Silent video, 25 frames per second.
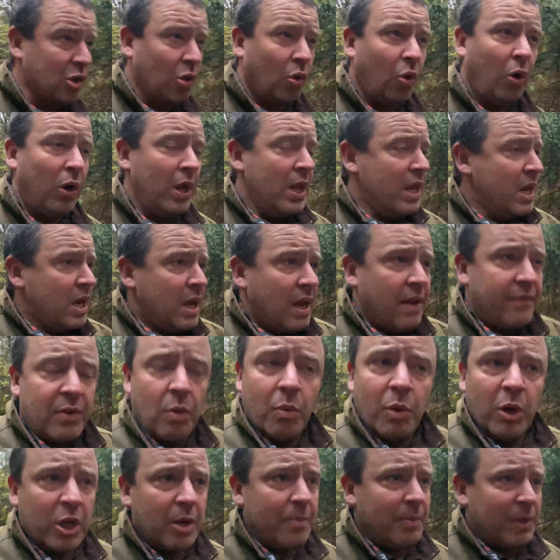or if you're
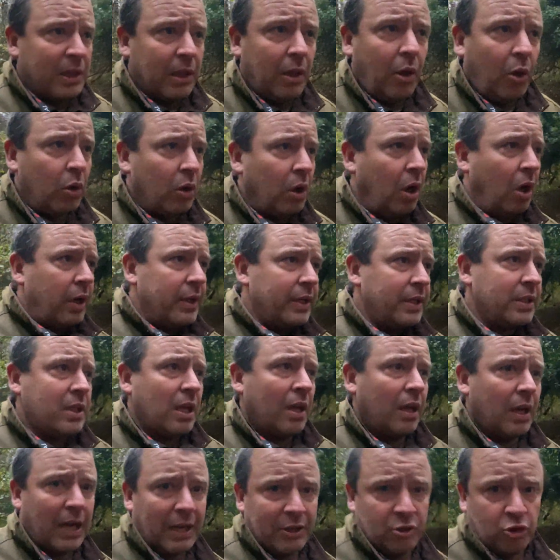working with long lined
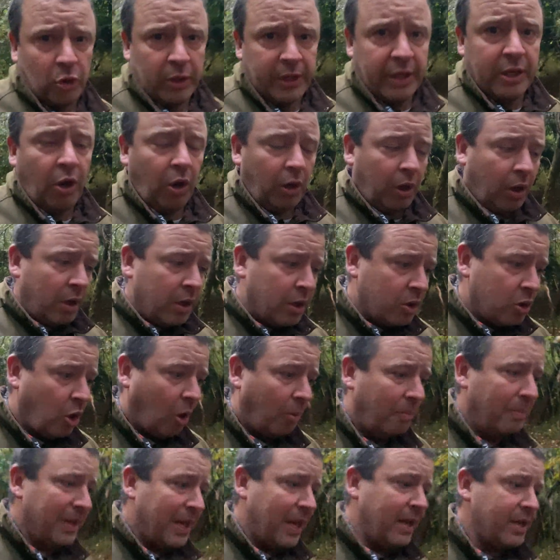electronic collar
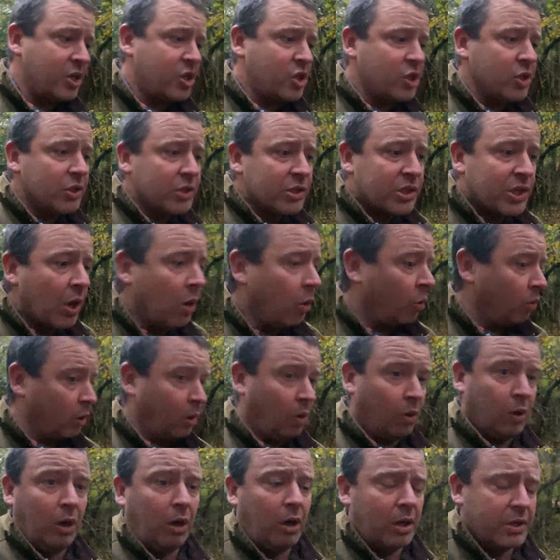combinations or
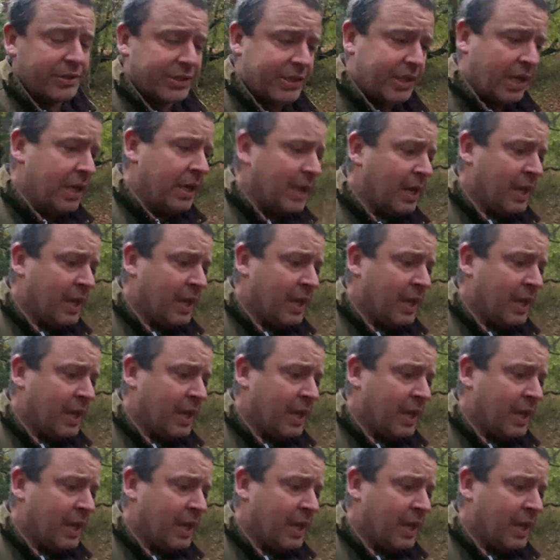long lines,